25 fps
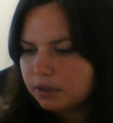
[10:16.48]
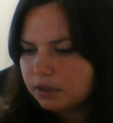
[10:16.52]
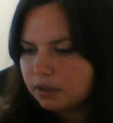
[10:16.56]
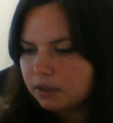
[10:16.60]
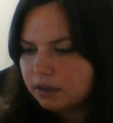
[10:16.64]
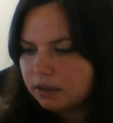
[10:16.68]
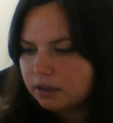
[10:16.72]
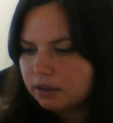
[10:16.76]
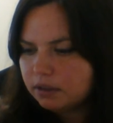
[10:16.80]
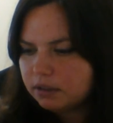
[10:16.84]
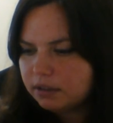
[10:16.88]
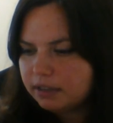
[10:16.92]

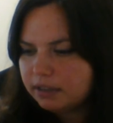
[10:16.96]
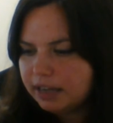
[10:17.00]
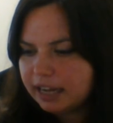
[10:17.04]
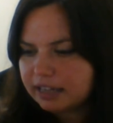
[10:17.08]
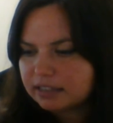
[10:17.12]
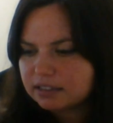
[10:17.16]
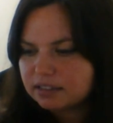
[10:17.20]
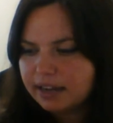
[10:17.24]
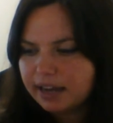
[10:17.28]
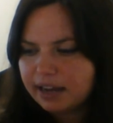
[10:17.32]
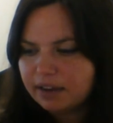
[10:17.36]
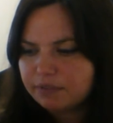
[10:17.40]
Next,
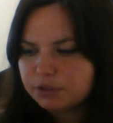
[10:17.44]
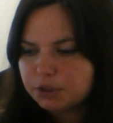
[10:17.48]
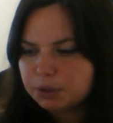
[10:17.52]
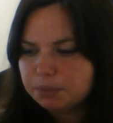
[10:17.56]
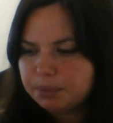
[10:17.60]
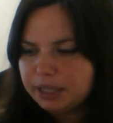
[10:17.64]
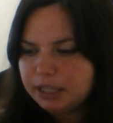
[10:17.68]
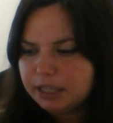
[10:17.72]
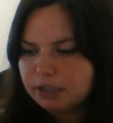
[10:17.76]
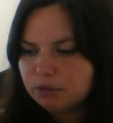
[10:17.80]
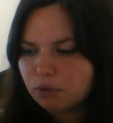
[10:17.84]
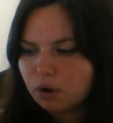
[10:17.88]
after being
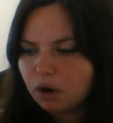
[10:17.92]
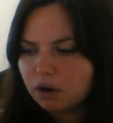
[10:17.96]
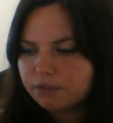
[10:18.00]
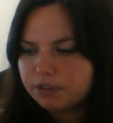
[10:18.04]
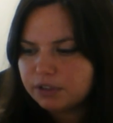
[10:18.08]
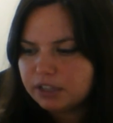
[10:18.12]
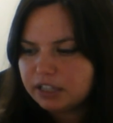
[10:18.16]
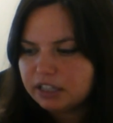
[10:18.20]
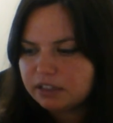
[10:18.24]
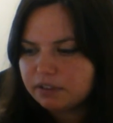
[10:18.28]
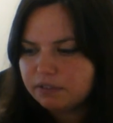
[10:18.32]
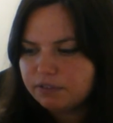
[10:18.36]
wrongfully
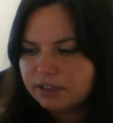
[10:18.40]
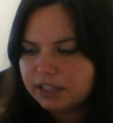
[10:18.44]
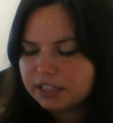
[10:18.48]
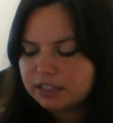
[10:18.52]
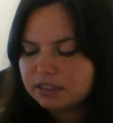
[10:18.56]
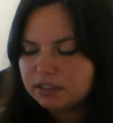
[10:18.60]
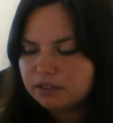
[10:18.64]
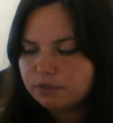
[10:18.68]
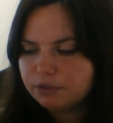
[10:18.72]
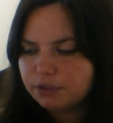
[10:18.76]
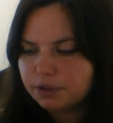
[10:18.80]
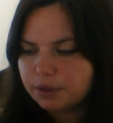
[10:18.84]
convicted
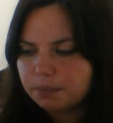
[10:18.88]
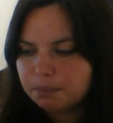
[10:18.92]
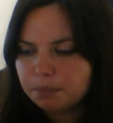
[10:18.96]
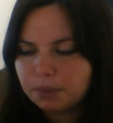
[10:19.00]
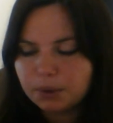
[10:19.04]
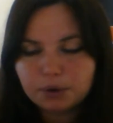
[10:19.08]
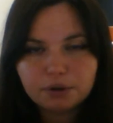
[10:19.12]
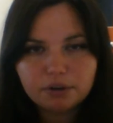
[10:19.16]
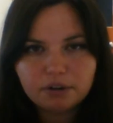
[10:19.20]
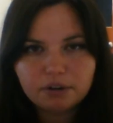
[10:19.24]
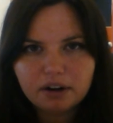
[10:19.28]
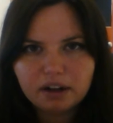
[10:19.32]
for the
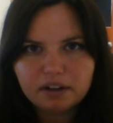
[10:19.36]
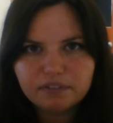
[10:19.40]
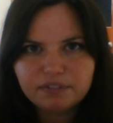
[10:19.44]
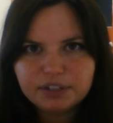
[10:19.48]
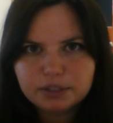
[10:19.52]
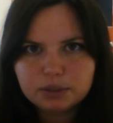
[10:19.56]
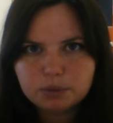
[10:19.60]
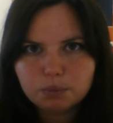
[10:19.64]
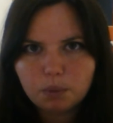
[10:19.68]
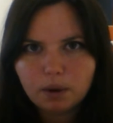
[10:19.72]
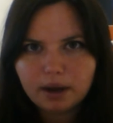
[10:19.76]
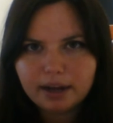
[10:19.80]
murder of his
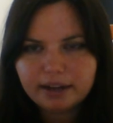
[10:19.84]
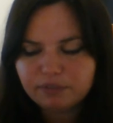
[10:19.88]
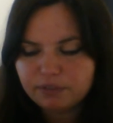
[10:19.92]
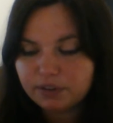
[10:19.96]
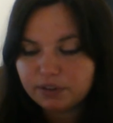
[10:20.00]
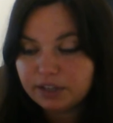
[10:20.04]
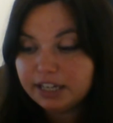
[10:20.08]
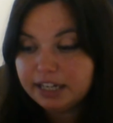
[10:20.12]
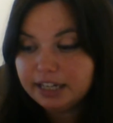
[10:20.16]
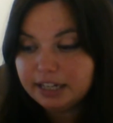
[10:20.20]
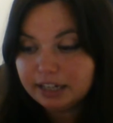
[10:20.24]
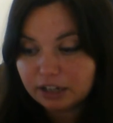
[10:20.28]
wife.
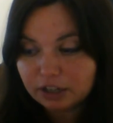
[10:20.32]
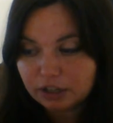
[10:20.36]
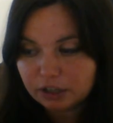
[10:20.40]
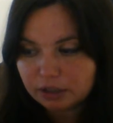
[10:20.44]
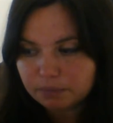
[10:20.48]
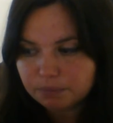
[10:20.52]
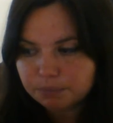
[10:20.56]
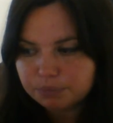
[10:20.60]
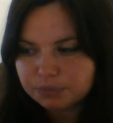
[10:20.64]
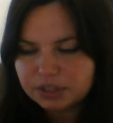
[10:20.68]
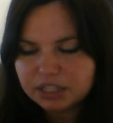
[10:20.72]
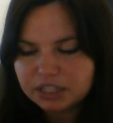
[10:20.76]
Here,
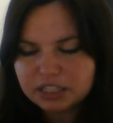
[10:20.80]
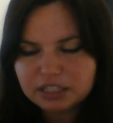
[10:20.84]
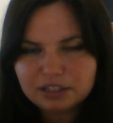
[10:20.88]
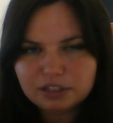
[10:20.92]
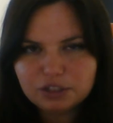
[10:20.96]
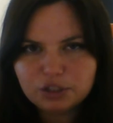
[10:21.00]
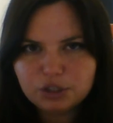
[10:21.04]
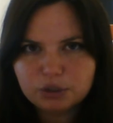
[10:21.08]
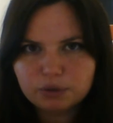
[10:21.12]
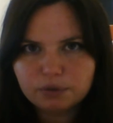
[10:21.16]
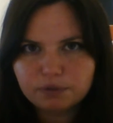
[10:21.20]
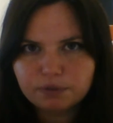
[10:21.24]
this is your
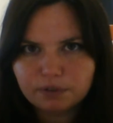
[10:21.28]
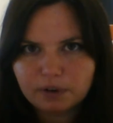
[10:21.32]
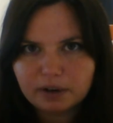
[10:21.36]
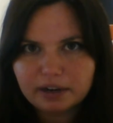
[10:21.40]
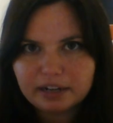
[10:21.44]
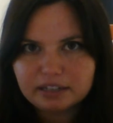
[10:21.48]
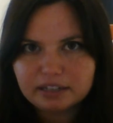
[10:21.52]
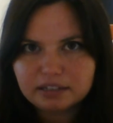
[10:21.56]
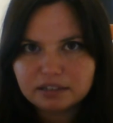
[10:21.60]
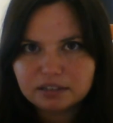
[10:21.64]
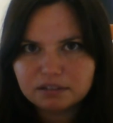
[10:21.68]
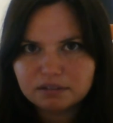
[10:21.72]

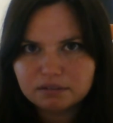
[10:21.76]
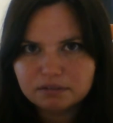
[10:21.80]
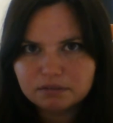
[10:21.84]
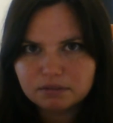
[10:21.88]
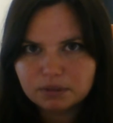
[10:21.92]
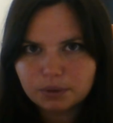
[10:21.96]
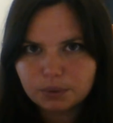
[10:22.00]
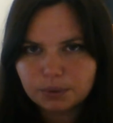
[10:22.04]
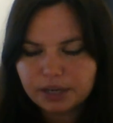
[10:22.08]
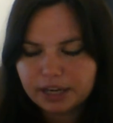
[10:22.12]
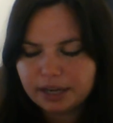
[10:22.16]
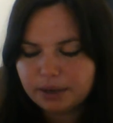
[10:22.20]
phrase,
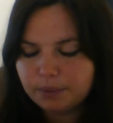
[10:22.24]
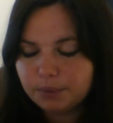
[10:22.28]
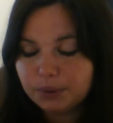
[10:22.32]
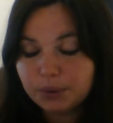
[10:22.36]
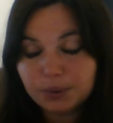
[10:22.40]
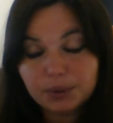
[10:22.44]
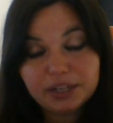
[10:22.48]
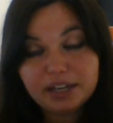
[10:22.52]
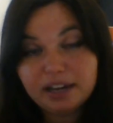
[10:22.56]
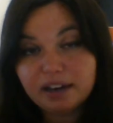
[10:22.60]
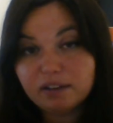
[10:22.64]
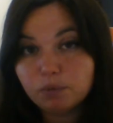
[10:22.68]
okay? We only
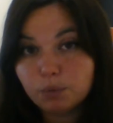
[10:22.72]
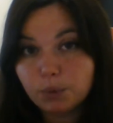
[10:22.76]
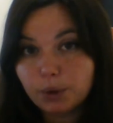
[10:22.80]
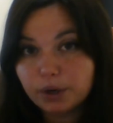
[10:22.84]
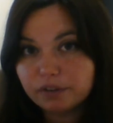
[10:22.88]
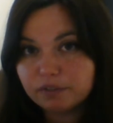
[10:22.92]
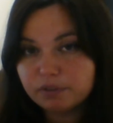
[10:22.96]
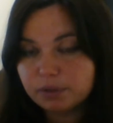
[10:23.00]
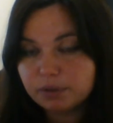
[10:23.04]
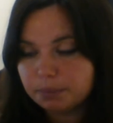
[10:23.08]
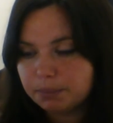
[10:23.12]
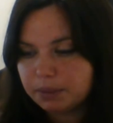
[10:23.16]
have one of them
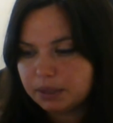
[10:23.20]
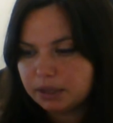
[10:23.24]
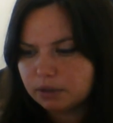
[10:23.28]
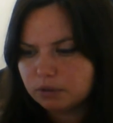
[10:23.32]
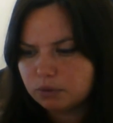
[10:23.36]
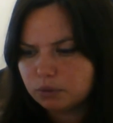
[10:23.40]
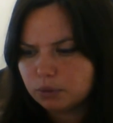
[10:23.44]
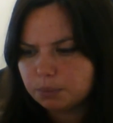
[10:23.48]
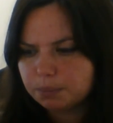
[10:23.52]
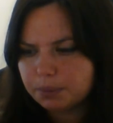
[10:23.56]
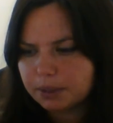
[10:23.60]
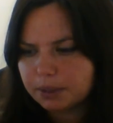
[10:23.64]
in the grouping.